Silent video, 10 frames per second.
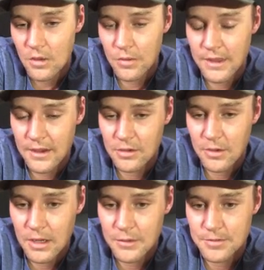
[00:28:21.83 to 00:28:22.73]
with how your
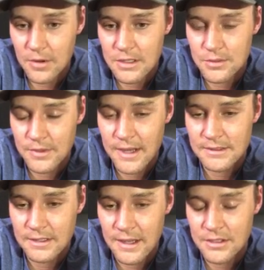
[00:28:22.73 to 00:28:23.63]
body responds and reacts
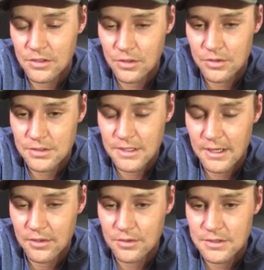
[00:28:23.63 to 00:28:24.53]
to each of those
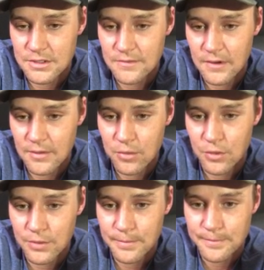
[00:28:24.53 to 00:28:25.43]
cycles is very
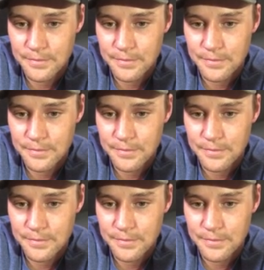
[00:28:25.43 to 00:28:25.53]
important.